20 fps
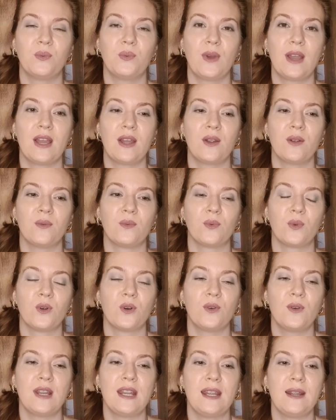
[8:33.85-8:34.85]
where
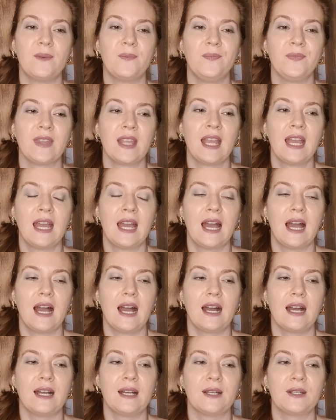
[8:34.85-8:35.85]
Rory,
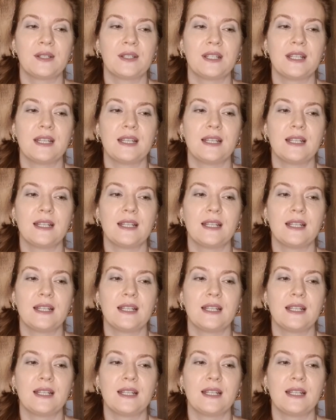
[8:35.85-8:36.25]
I